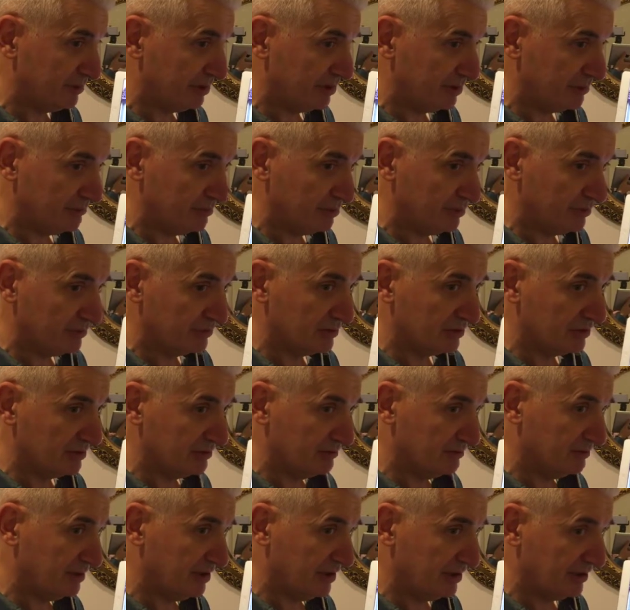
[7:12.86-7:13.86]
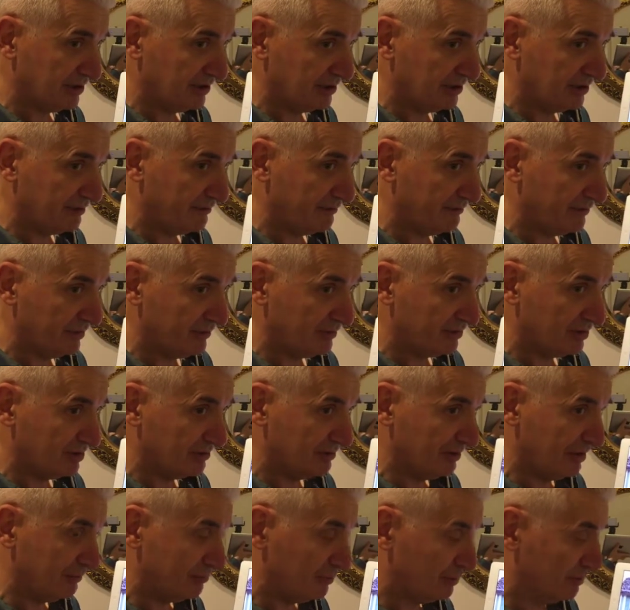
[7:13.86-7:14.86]
be about
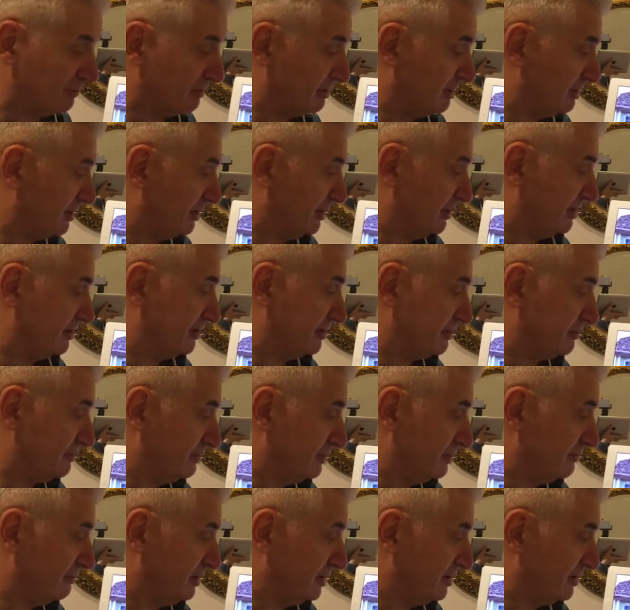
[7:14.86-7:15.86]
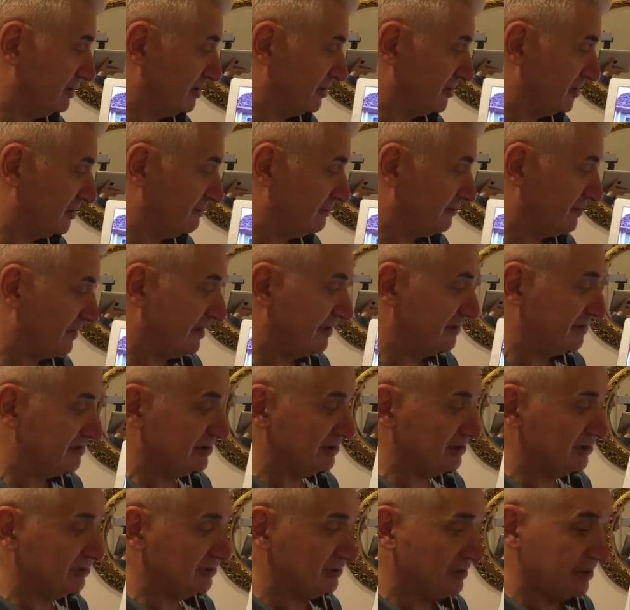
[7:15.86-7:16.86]
150 up to 300 square meters. This